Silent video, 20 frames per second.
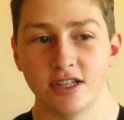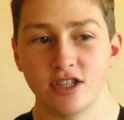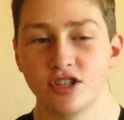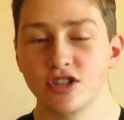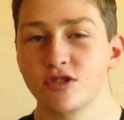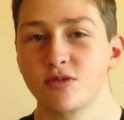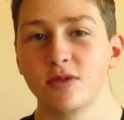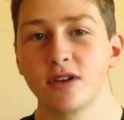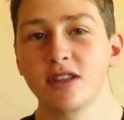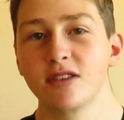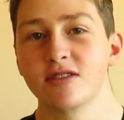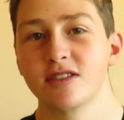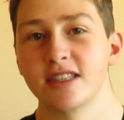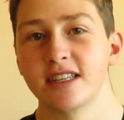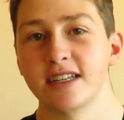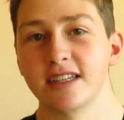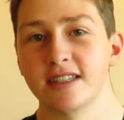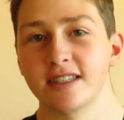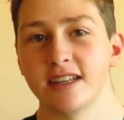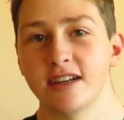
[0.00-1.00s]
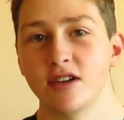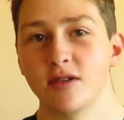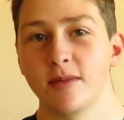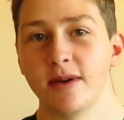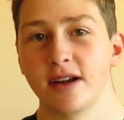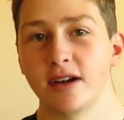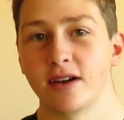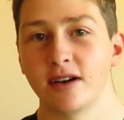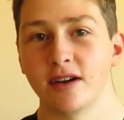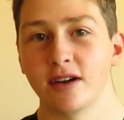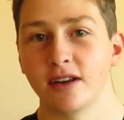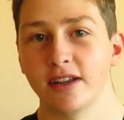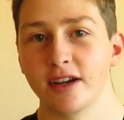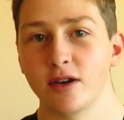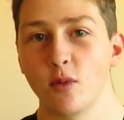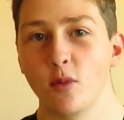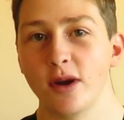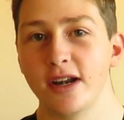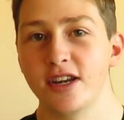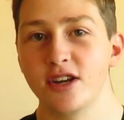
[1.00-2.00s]
it's just one of those things that no matter
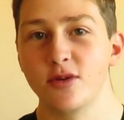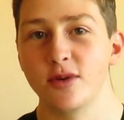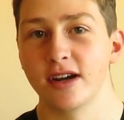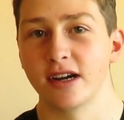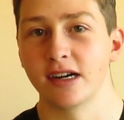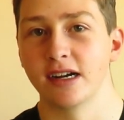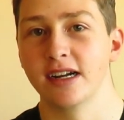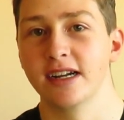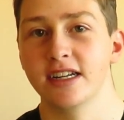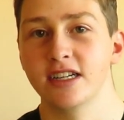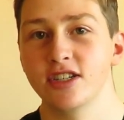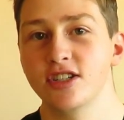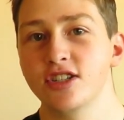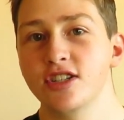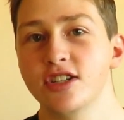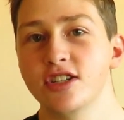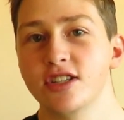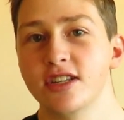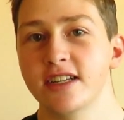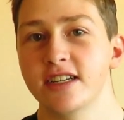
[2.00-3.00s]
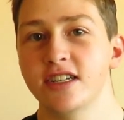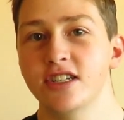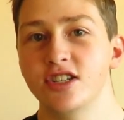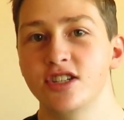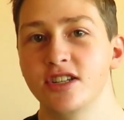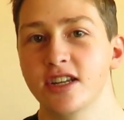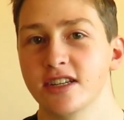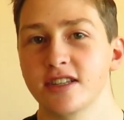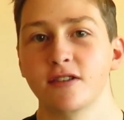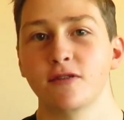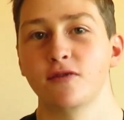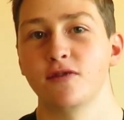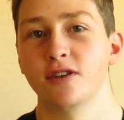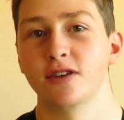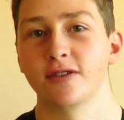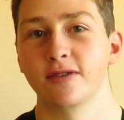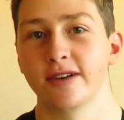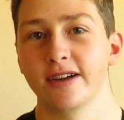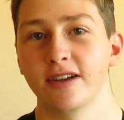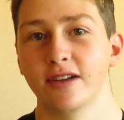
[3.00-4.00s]
like when you hear it, it's just it doesn't
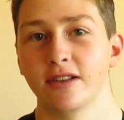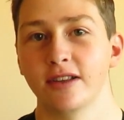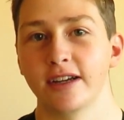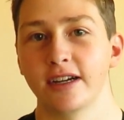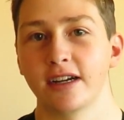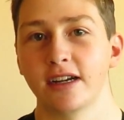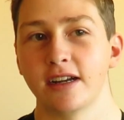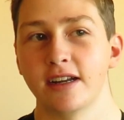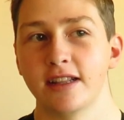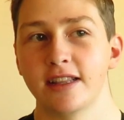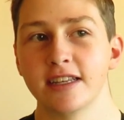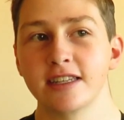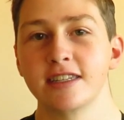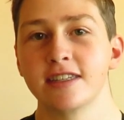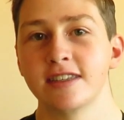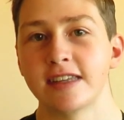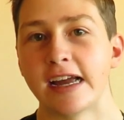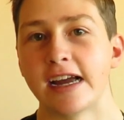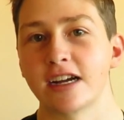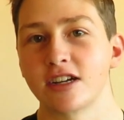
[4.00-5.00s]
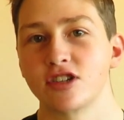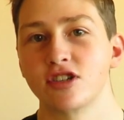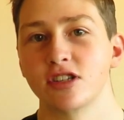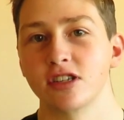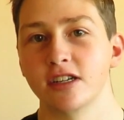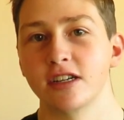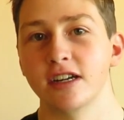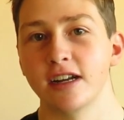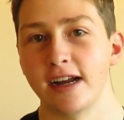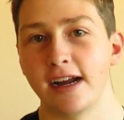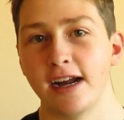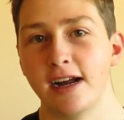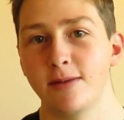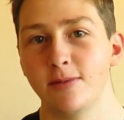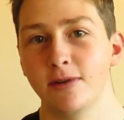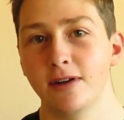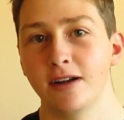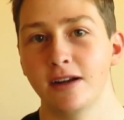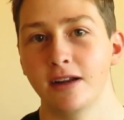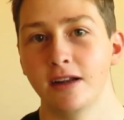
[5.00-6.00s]
feel real. Like this is actually gonna
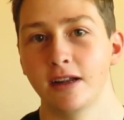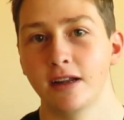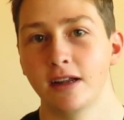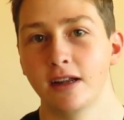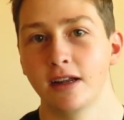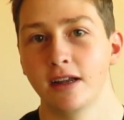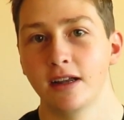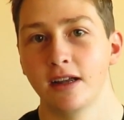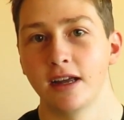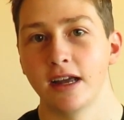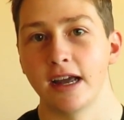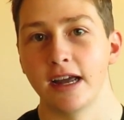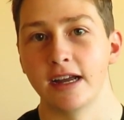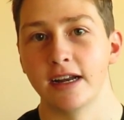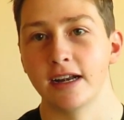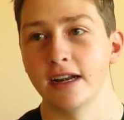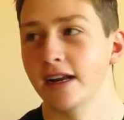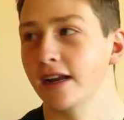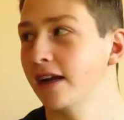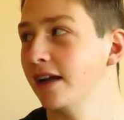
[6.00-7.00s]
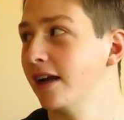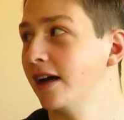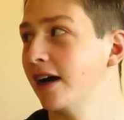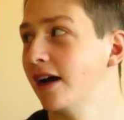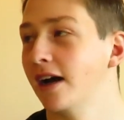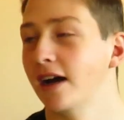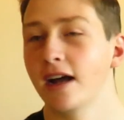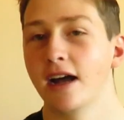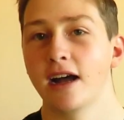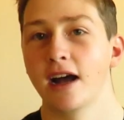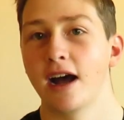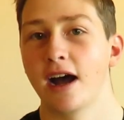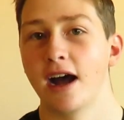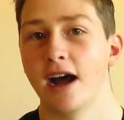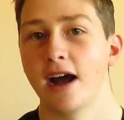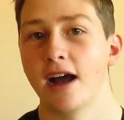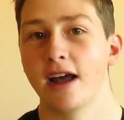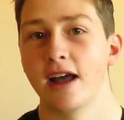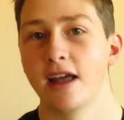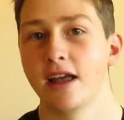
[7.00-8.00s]
happen, and
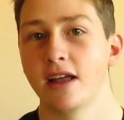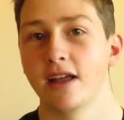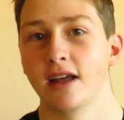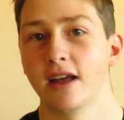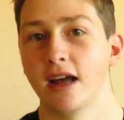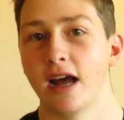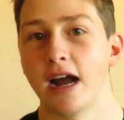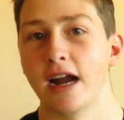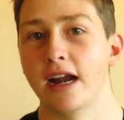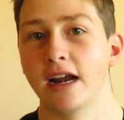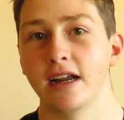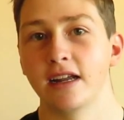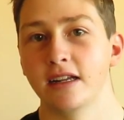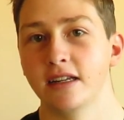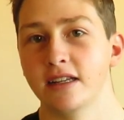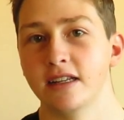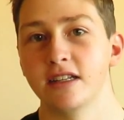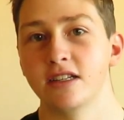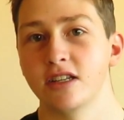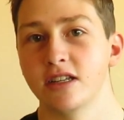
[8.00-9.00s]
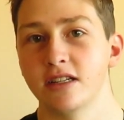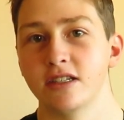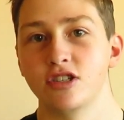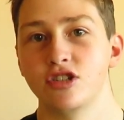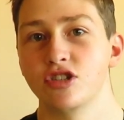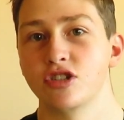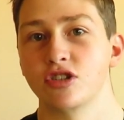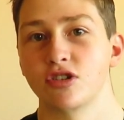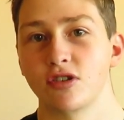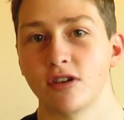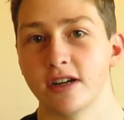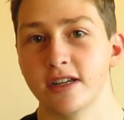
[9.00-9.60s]
I it, it's just